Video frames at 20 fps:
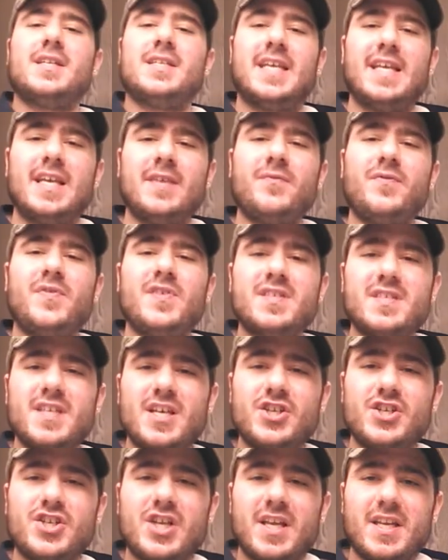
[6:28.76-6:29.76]
Team
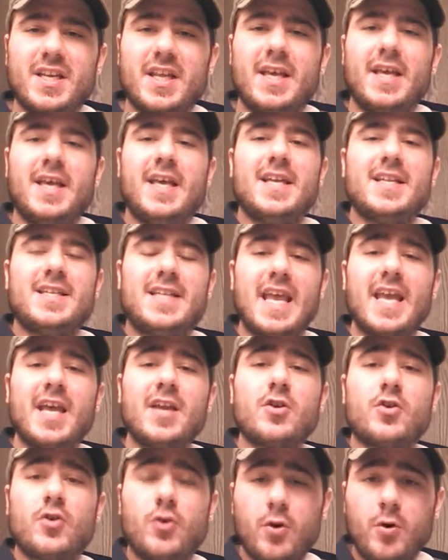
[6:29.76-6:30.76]
physician
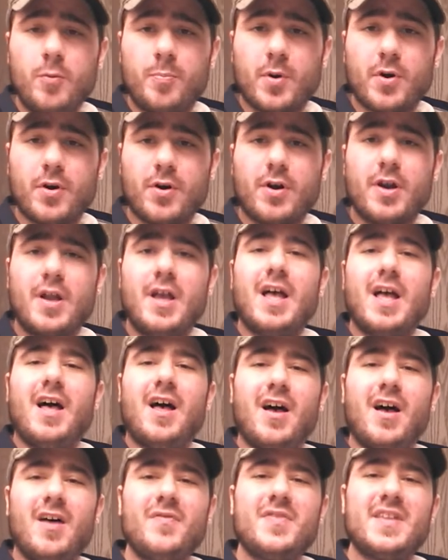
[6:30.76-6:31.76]
Dan Cooper
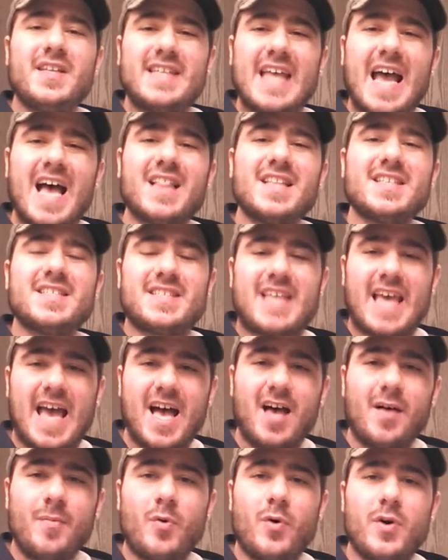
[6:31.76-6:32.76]
of the Dallas
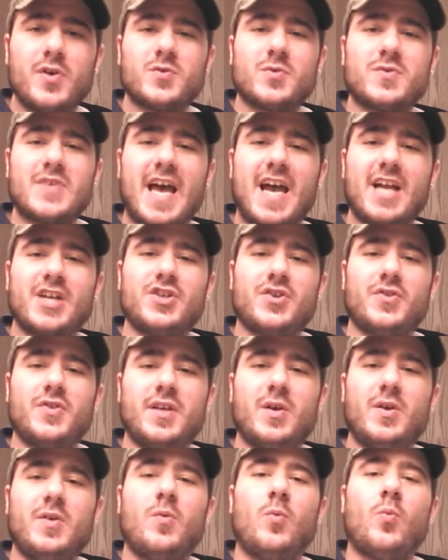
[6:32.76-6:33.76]
Cowboys was
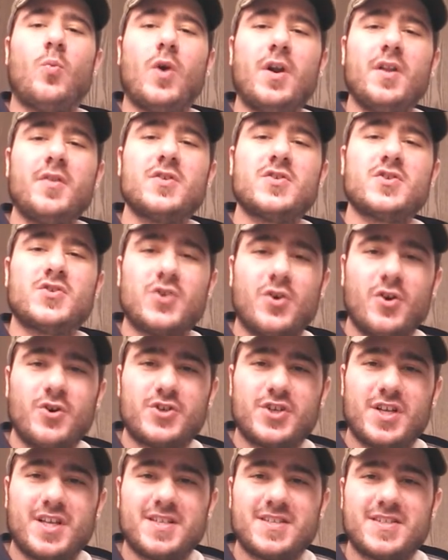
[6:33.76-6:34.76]
actually one of the
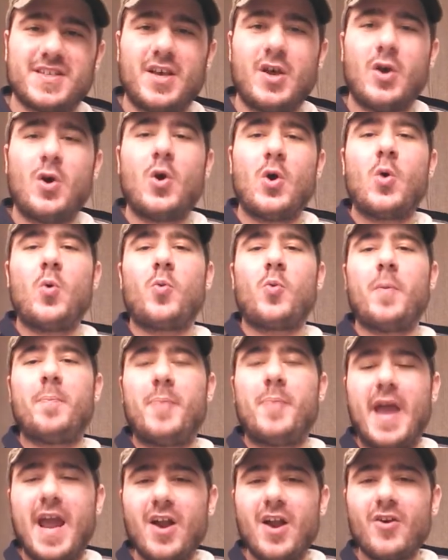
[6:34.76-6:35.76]
surgeons
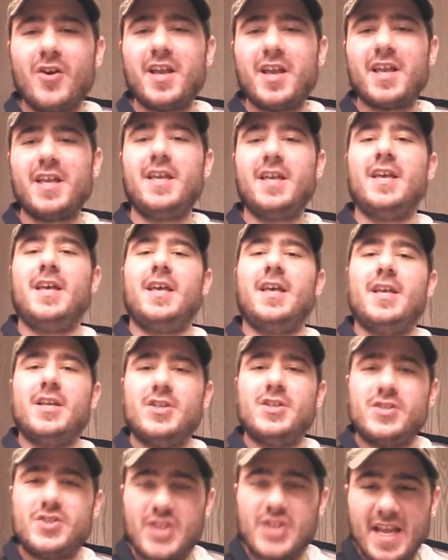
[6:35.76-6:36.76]
repairing
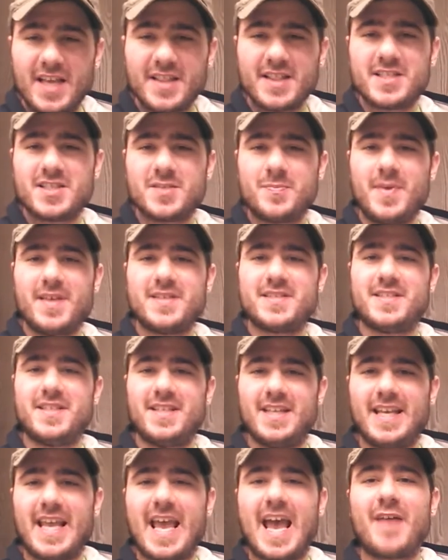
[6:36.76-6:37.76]
Jaylon Smith's
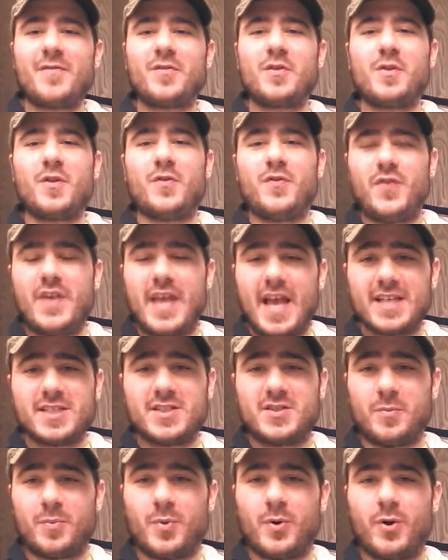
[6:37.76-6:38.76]
knee after the
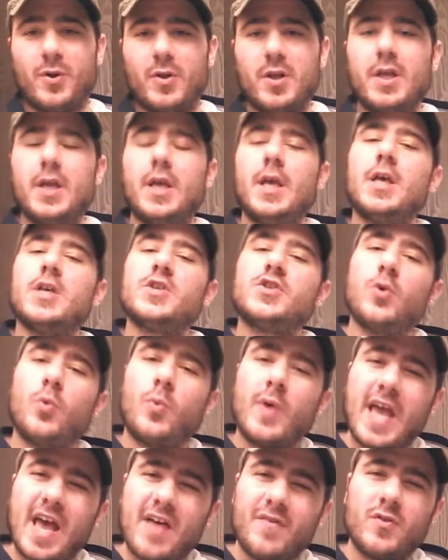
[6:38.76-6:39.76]
Fiesta Bowl. So
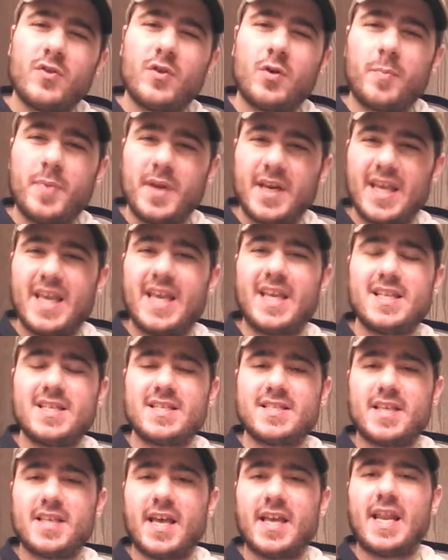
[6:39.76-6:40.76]
we have a little bit of
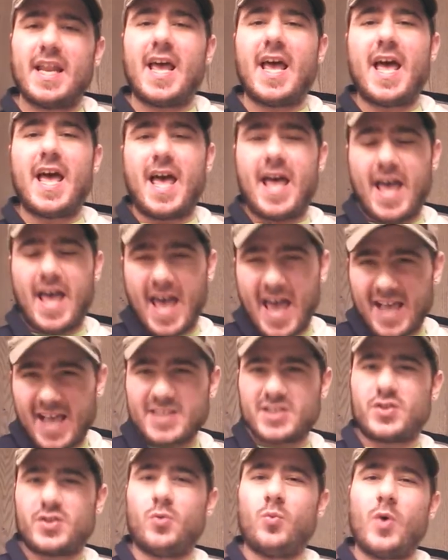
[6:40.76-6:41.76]
insight
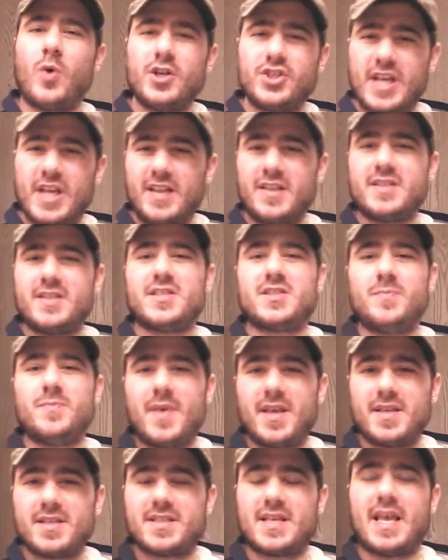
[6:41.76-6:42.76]
as to what Jaylon
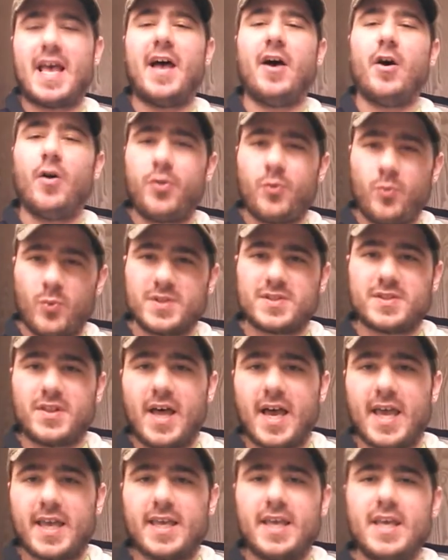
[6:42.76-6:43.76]
Smith's health was
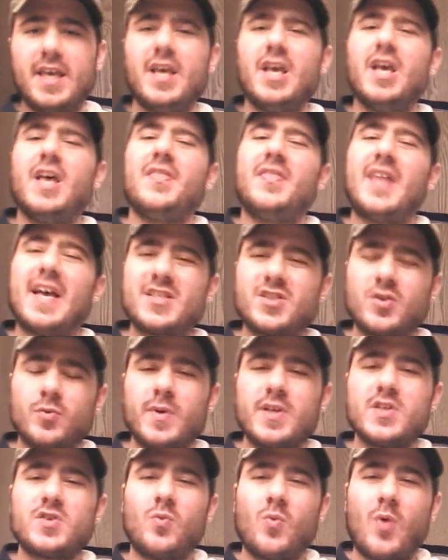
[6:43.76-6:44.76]
like. That's the
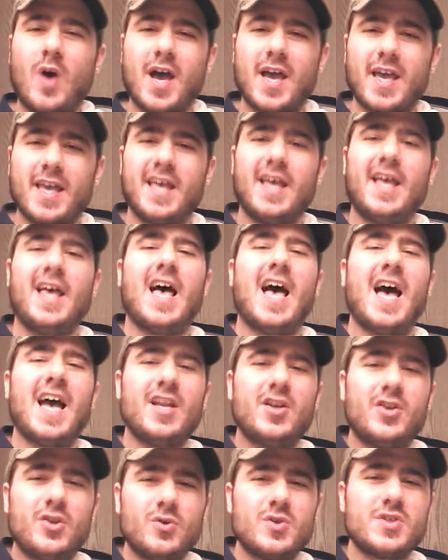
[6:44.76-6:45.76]
reason why
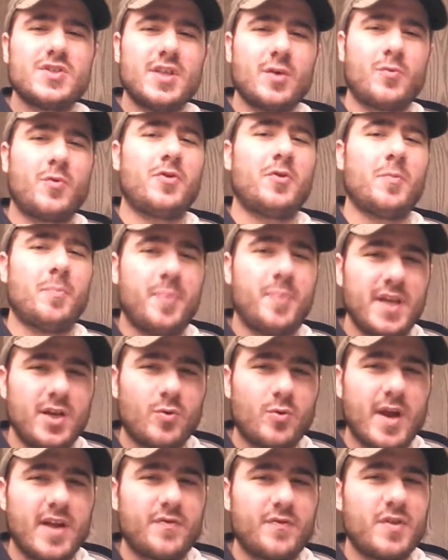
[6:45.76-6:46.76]
I do stick with the B
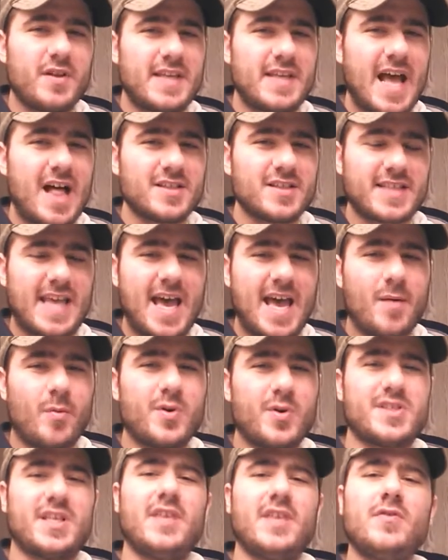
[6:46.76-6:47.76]
grade for the Dallas
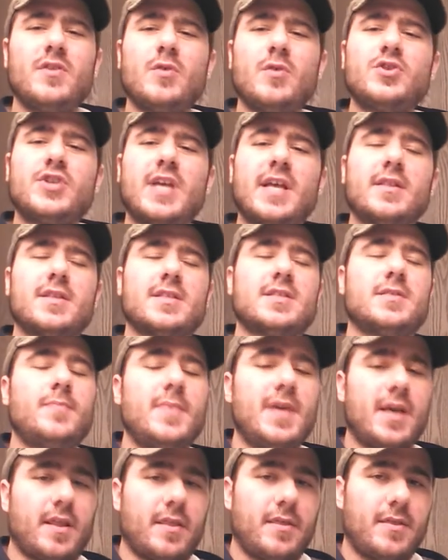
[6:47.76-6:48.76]
Cowboys. Even though Jaylon
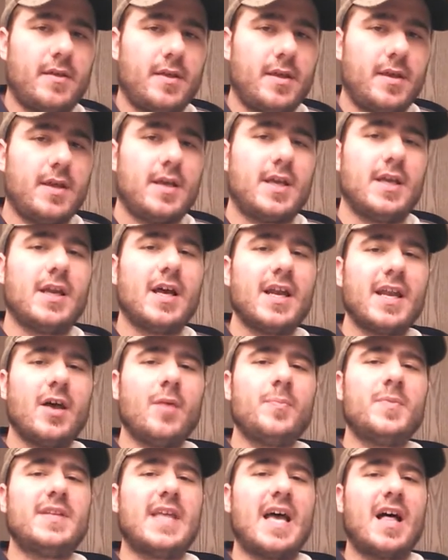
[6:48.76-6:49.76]
Smith cannot
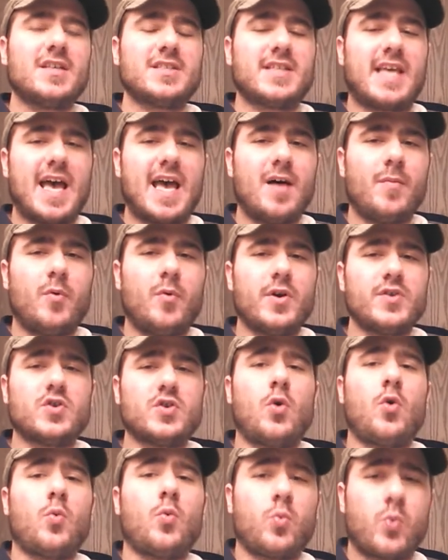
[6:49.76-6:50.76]
help the Dallas
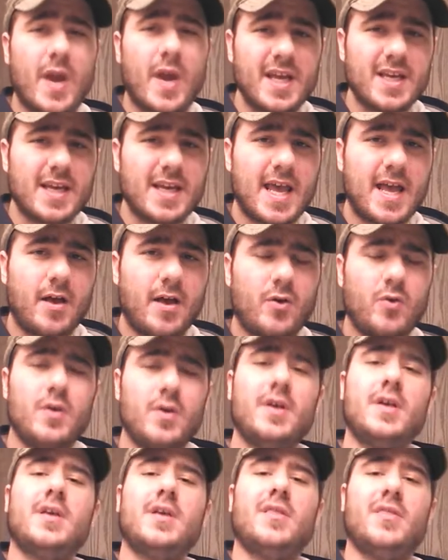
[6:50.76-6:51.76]
Cowboys right
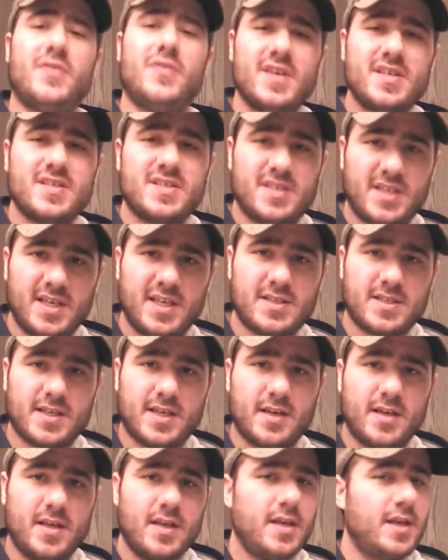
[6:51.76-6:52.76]
now this
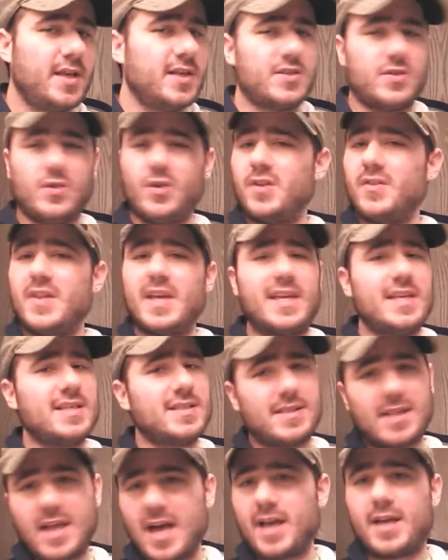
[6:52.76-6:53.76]
season, it's looking like
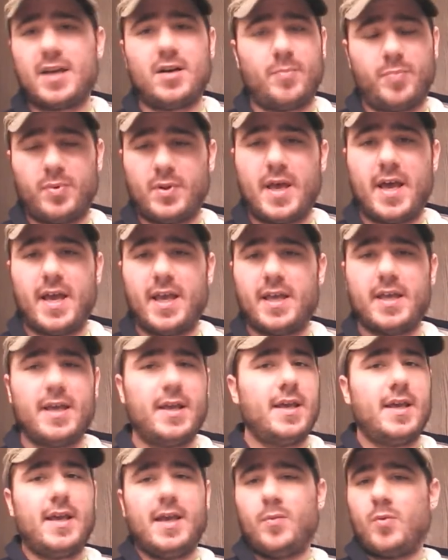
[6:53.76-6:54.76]
he's not going to play,
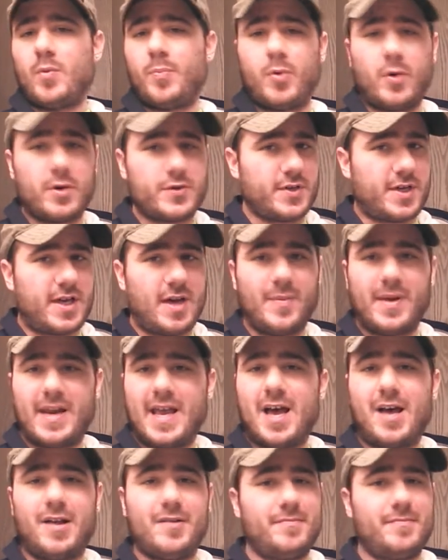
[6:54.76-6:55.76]
and reports are coming
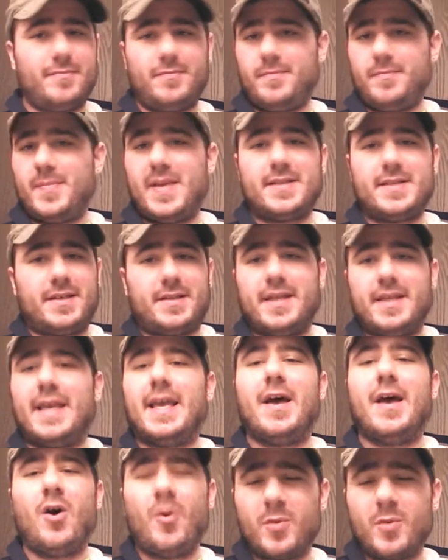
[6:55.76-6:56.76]
out,
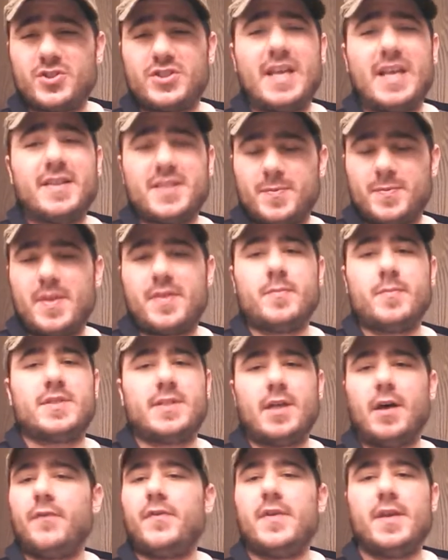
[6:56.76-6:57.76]
basically almost Jaylon Smith
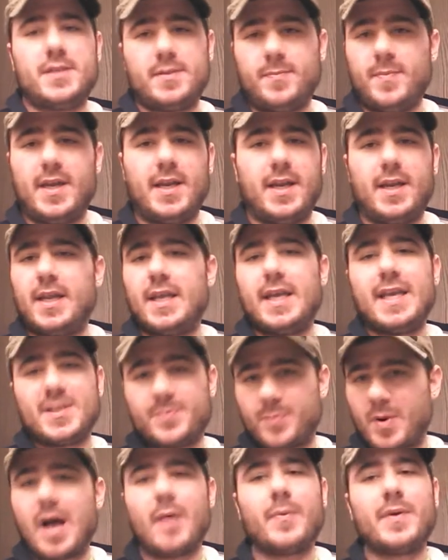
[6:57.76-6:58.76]
himself is admitted
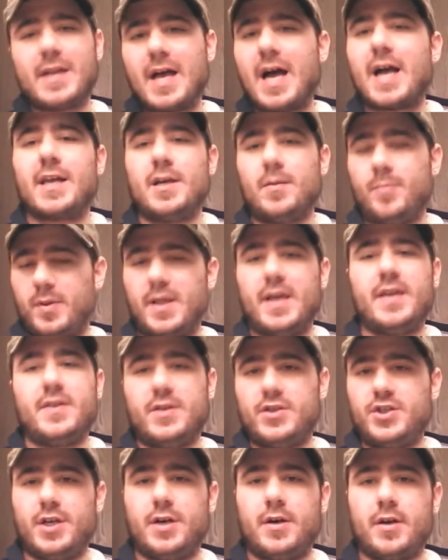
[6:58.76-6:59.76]
he's probably not going to play
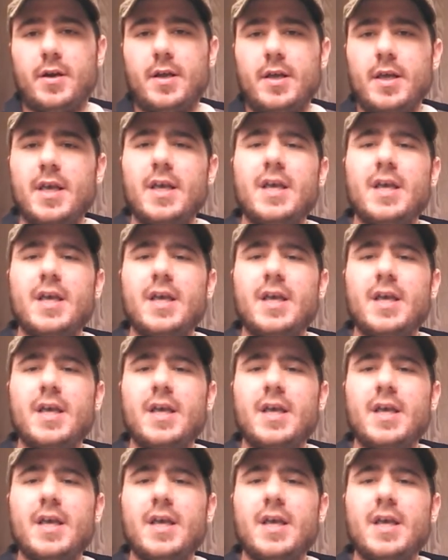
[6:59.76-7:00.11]
this year.